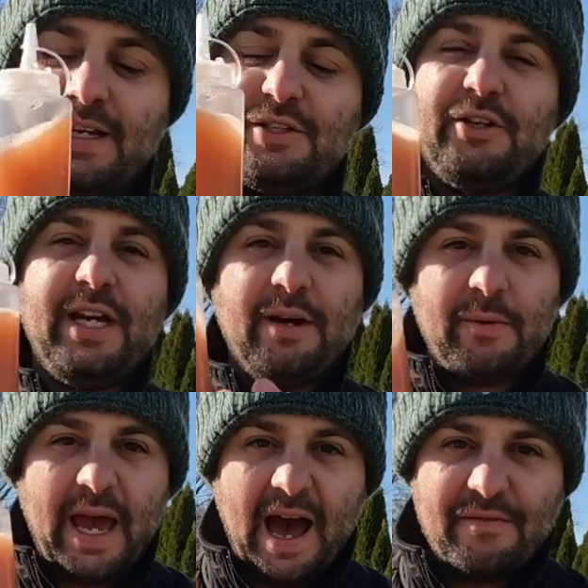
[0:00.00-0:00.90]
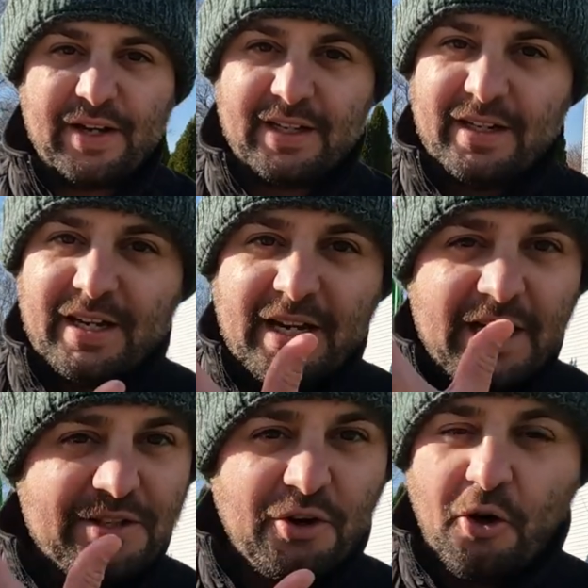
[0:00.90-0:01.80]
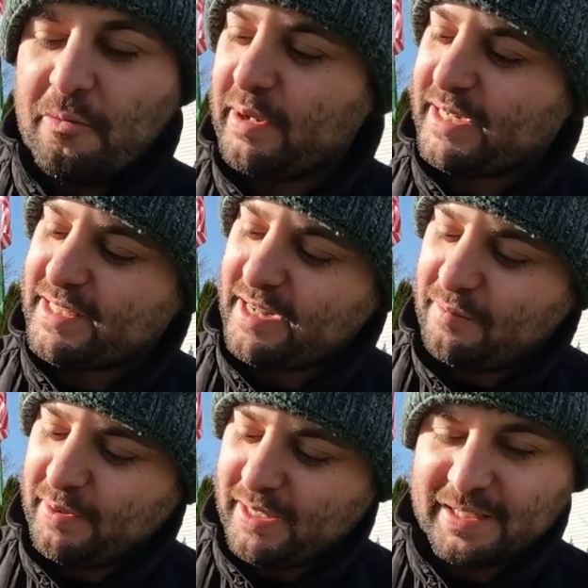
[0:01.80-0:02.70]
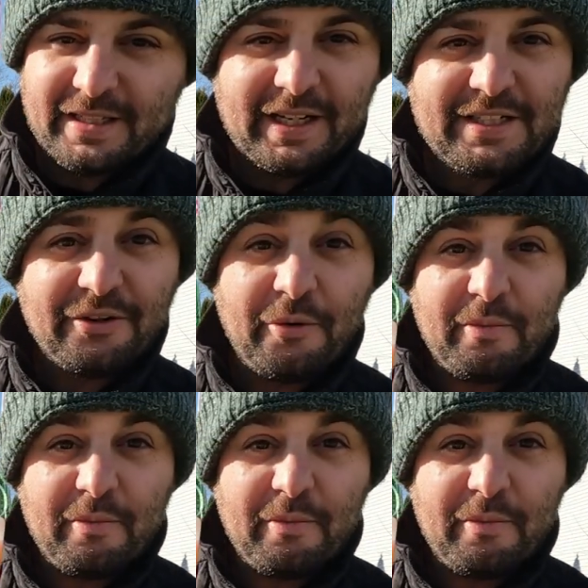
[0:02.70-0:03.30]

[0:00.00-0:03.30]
So here we have it. It's all mixed up in this nice little